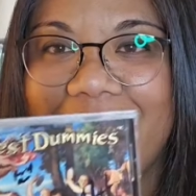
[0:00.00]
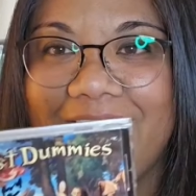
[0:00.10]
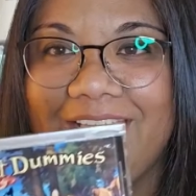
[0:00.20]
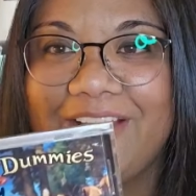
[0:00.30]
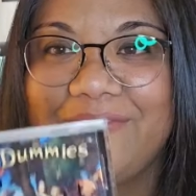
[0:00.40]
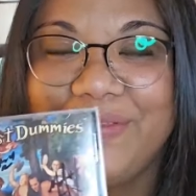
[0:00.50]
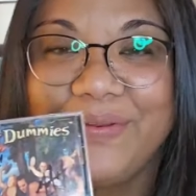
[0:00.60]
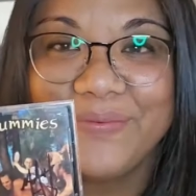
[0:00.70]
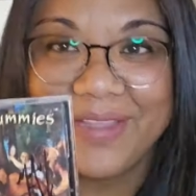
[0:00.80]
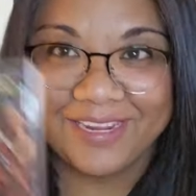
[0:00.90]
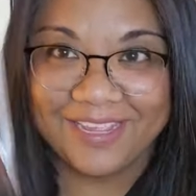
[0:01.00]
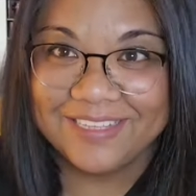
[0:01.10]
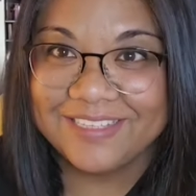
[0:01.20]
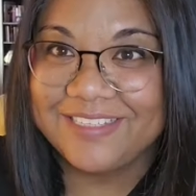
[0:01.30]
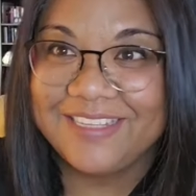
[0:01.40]
I have been
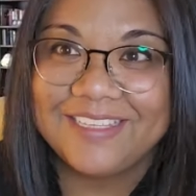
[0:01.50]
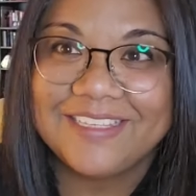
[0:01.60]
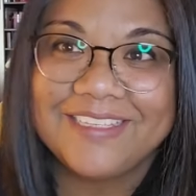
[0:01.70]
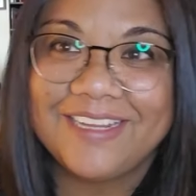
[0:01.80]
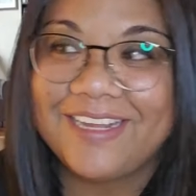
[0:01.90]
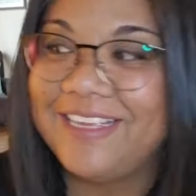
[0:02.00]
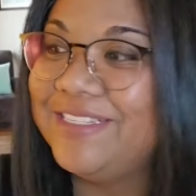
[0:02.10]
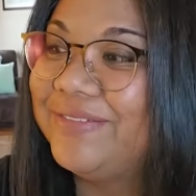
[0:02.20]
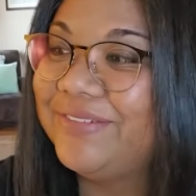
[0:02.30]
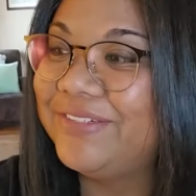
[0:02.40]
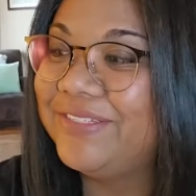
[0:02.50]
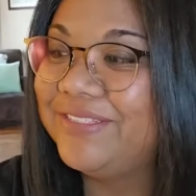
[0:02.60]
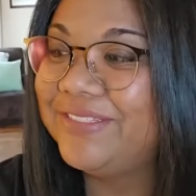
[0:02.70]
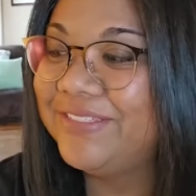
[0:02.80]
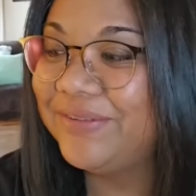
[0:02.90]
waiting to see this guys for
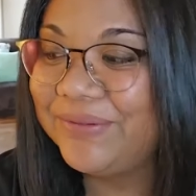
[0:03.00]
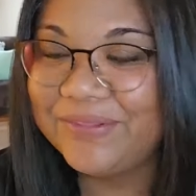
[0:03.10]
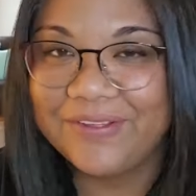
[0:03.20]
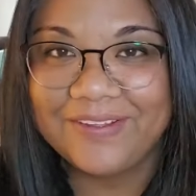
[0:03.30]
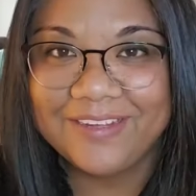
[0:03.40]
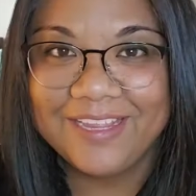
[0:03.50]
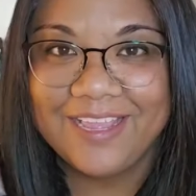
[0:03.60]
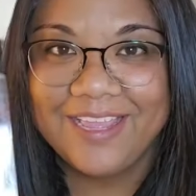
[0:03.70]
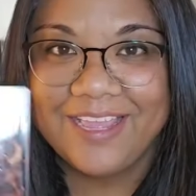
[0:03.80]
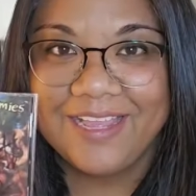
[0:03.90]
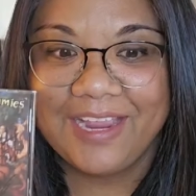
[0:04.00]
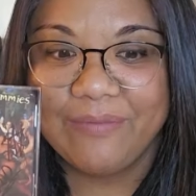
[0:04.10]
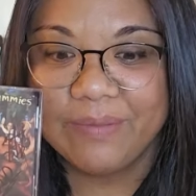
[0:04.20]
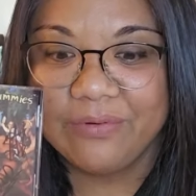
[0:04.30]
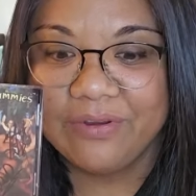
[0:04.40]
so long. I
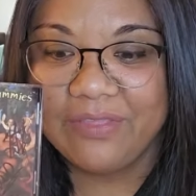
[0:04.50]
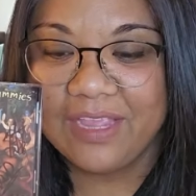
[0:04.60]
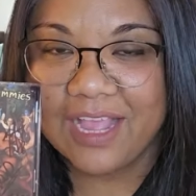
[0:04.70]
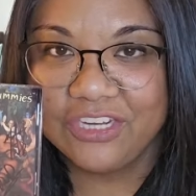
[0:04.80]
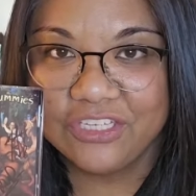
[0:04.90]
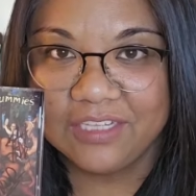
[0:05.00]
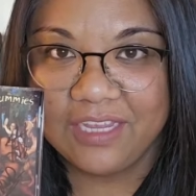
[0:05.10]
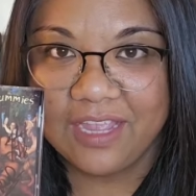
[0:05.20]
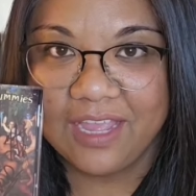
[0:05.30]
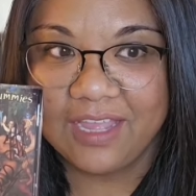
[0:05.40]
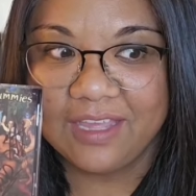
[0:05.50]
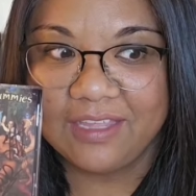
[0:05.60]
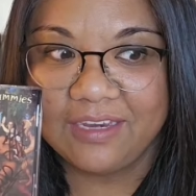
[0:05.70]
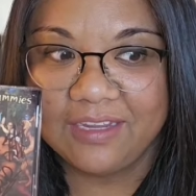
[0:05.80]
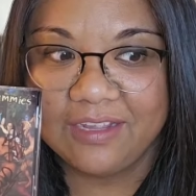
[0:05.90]
remember they actually
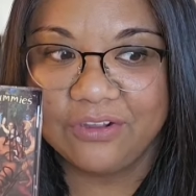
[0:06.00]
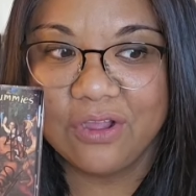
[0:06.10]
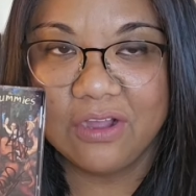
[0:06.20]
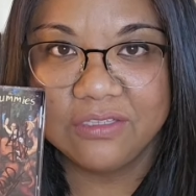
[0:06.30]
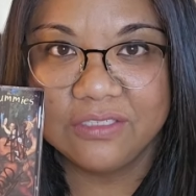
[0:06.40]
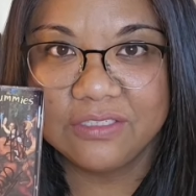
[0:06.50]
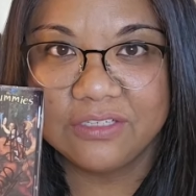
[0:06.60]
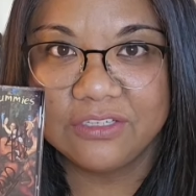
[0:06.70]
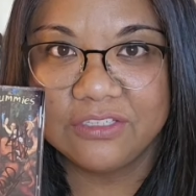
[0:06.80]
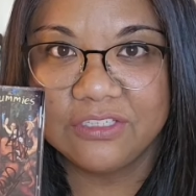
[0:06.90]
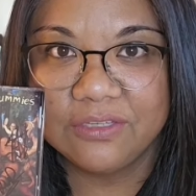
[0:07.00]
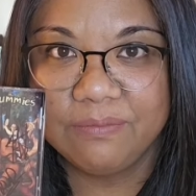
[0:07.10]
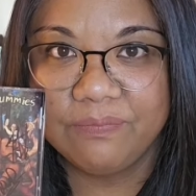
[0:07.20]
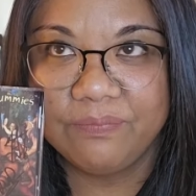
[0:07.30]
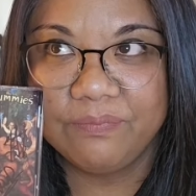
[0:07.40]
had a concert
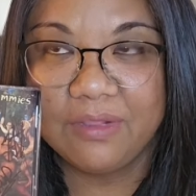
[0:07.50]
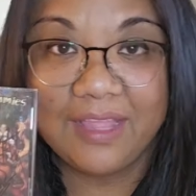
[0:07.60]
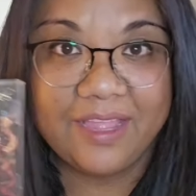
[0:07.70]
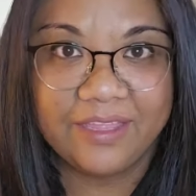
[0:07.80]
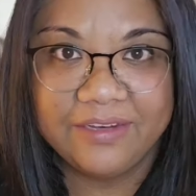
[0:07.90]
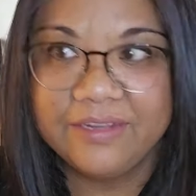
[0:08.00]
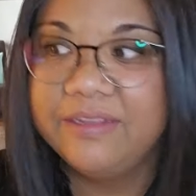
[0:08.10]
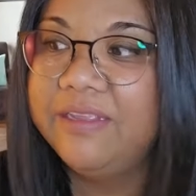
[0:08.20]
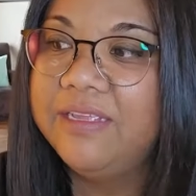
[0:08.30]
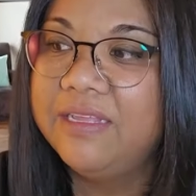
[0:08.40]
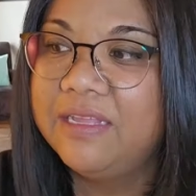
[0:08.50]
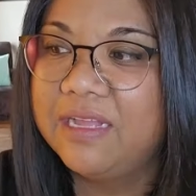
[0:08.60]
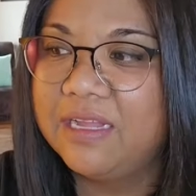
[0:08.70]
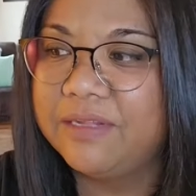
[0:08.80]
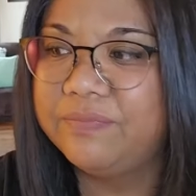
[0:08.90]
planned
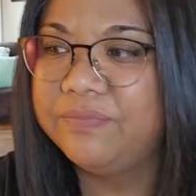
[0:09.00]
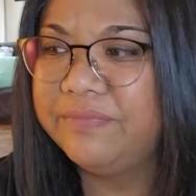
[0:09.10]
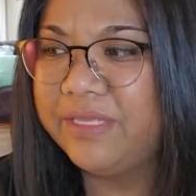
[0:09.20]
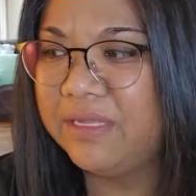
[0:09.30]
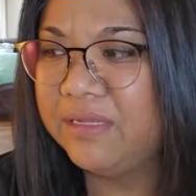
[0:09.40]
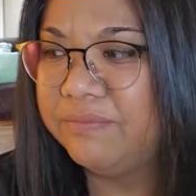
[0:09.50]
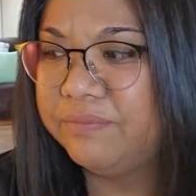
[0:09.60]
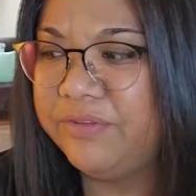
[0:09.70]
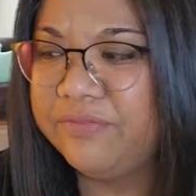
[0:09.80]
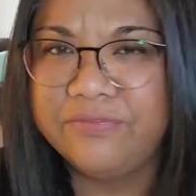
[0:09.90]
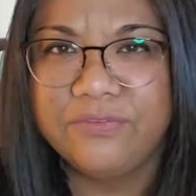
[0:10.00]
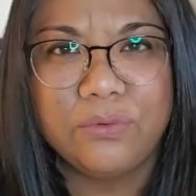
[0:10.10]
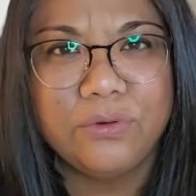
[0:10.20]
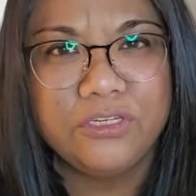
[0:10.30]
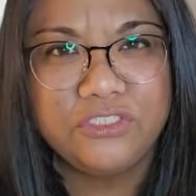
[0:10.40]
um,
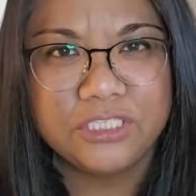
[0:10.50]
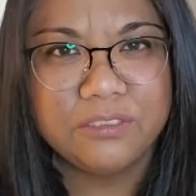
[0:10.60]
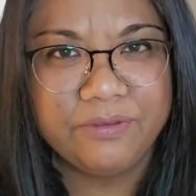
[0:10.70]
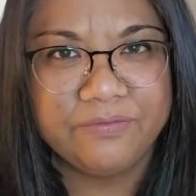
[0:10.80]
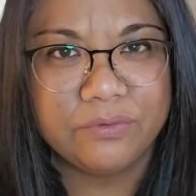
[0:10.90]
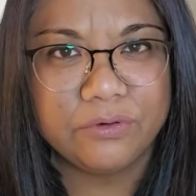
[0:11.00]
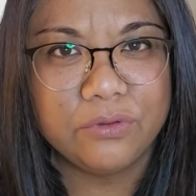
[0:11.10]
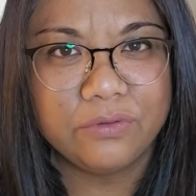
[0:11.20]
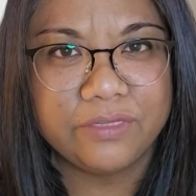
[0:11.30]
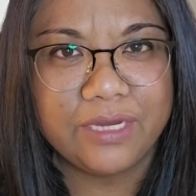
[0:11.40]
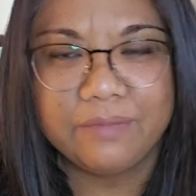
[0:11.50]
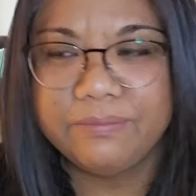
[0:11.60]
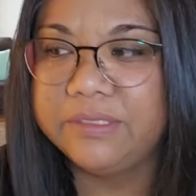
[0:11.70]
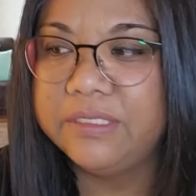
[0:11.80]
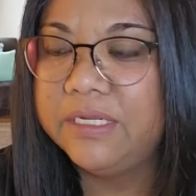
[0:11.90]
before just before covid
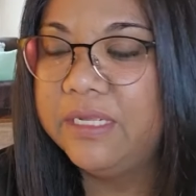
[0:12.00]
happened